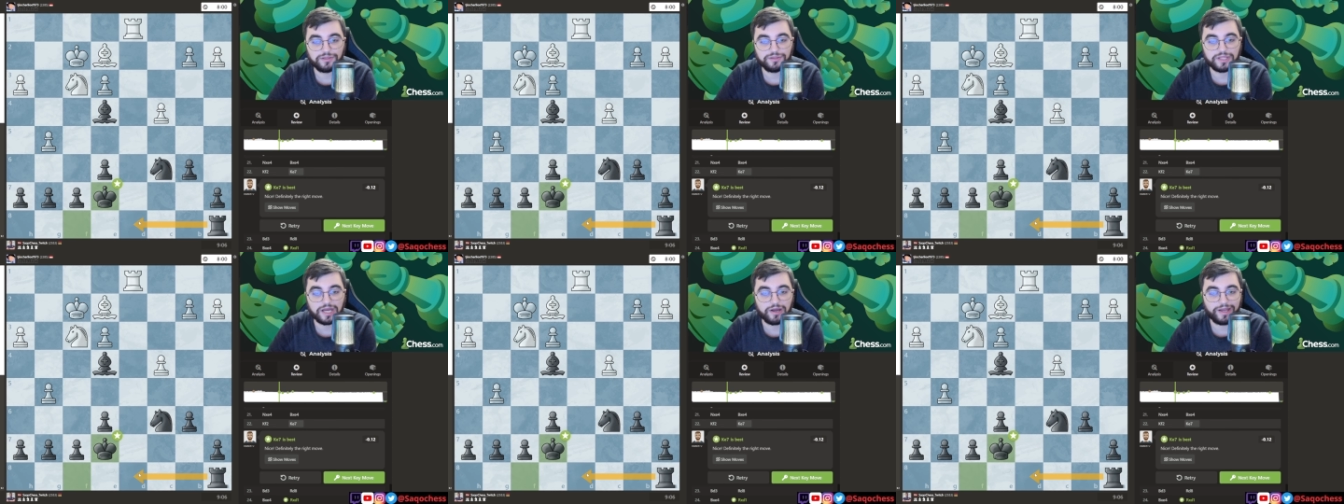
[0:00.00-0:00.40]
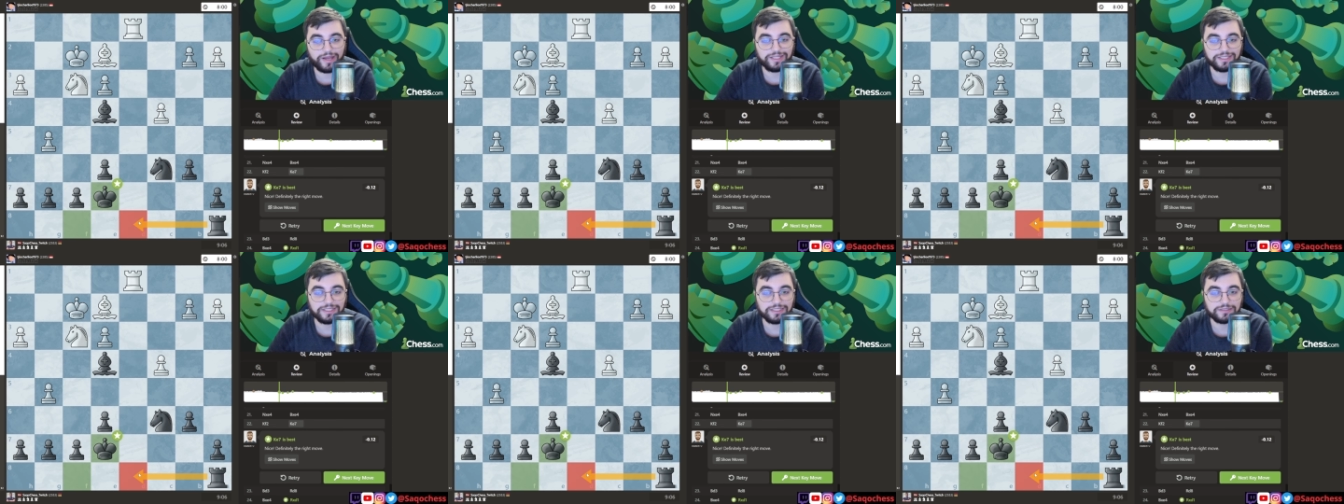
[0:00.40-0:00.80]
And now
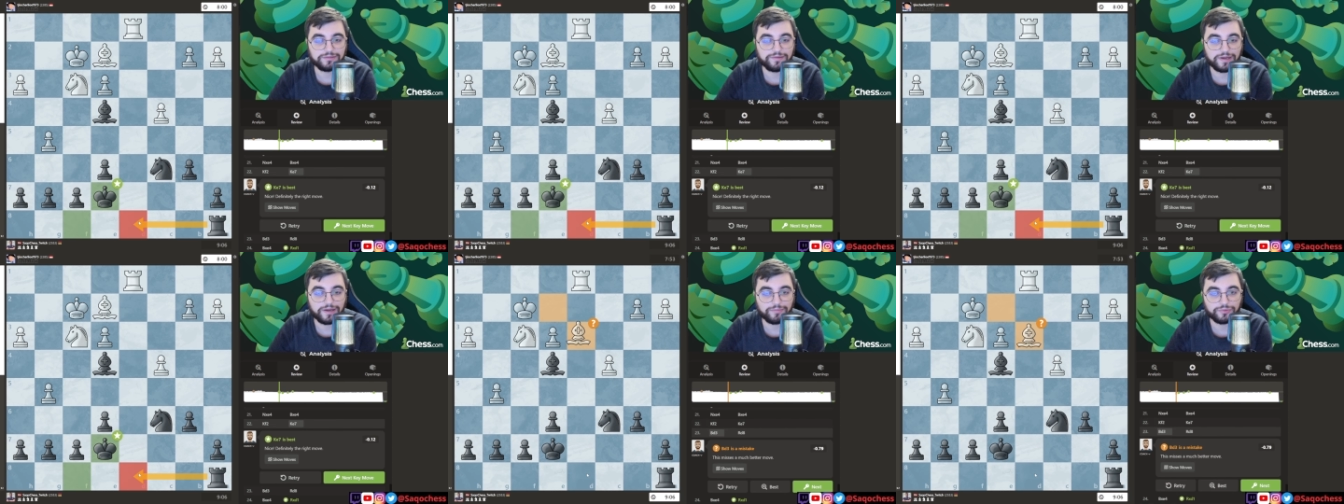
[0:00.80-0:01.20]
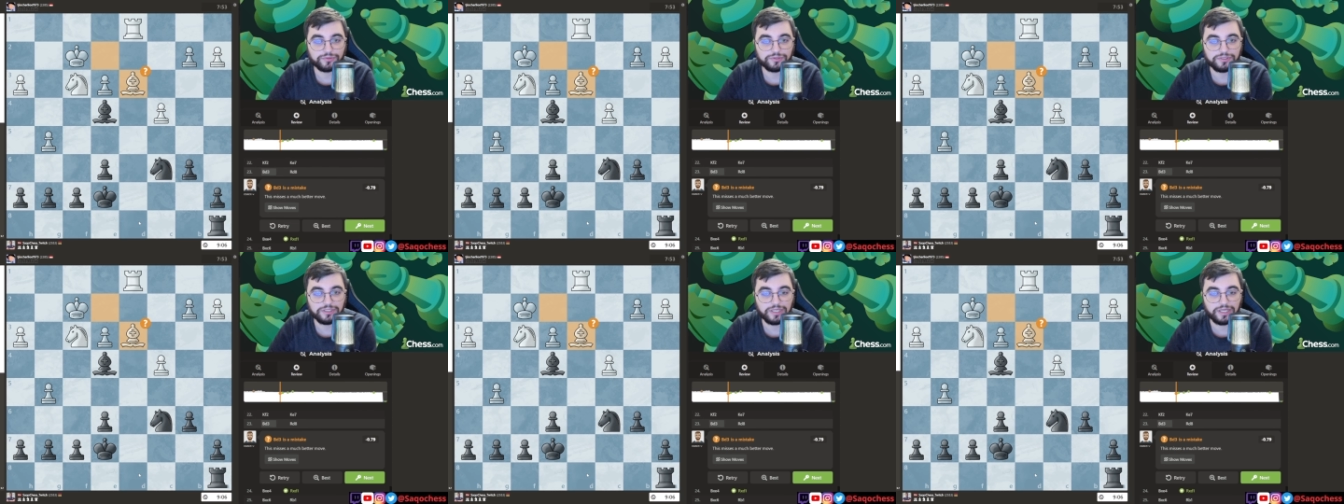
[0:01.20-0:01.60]
I need to come
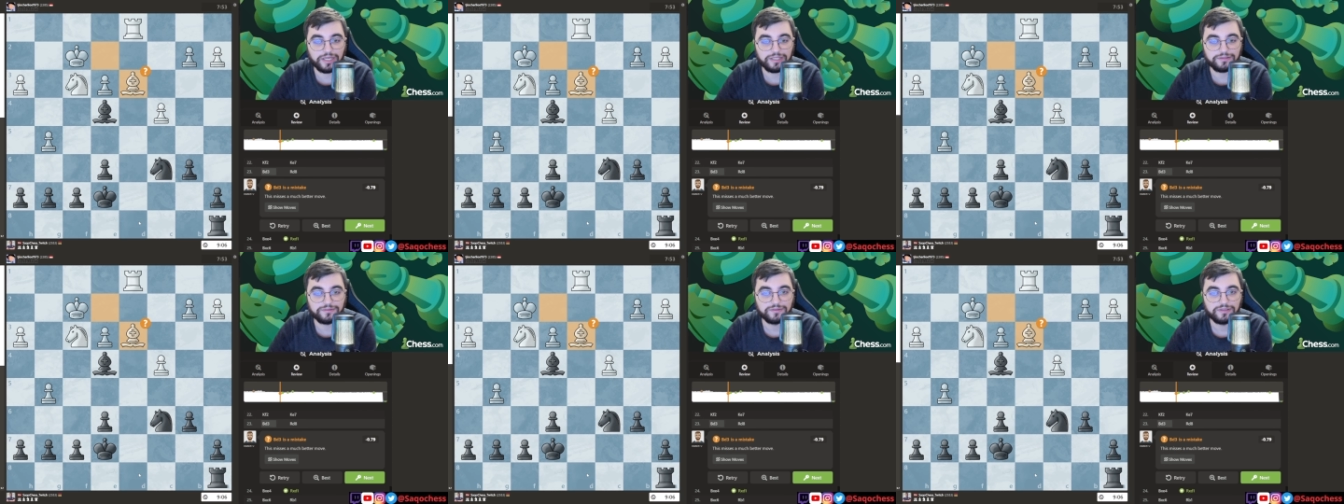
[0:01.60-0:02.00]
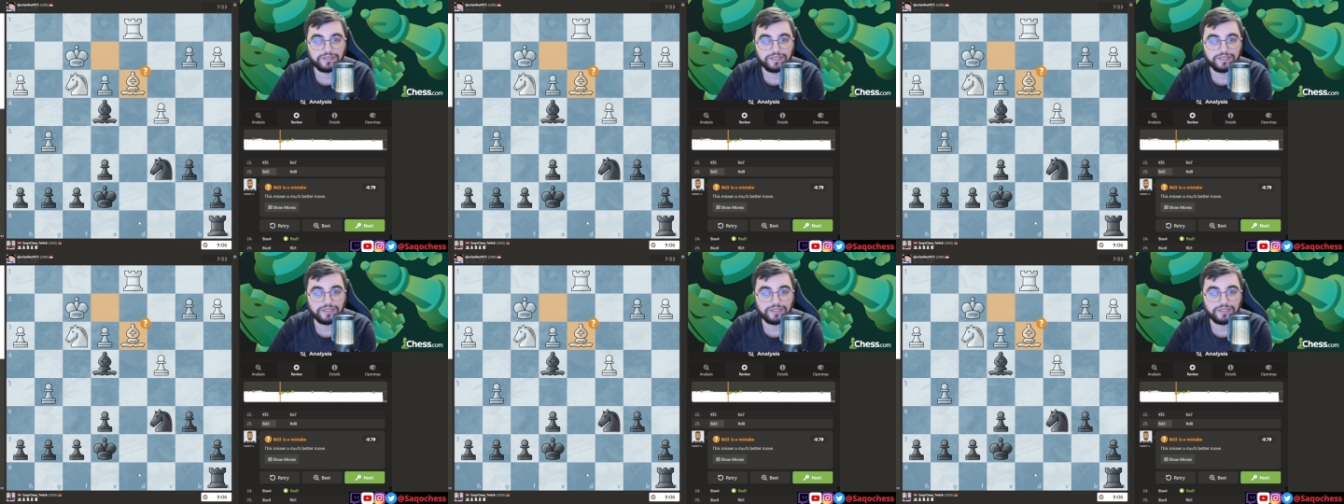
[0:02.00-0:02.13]
rook d8.